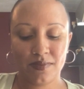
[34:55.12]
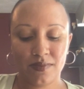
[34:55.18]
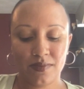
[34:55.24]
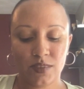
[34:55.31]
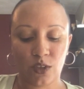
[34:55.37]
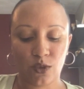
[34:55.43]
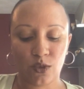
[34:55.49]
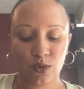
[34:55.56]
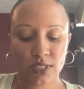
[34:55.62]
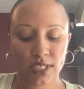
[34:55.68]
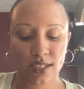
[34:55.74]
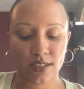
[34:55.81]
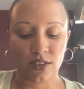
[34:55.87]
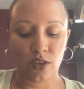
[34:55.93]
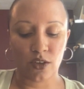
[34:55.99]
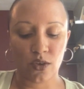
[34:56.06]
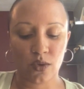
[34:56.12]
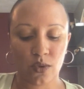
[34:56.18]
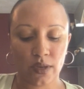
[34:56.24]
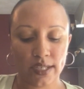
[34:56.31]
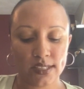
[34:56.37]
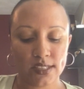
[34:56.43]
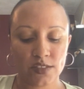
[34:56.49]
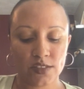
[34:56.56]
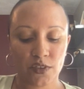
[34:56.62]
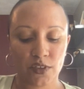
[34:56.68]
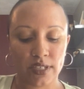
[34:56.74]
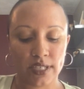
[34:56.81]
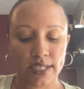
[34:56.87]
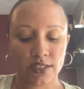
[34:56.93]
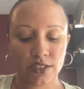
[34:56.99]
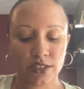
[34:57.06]
don't take no, I guess, for
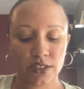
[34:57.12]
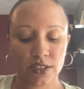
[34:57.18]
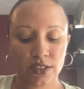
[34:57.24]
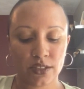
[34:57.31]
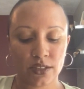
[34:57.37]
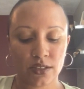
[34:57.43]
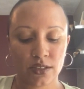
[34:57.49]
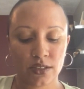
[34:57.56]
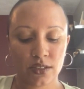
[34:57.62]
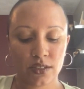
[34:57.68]
an answer.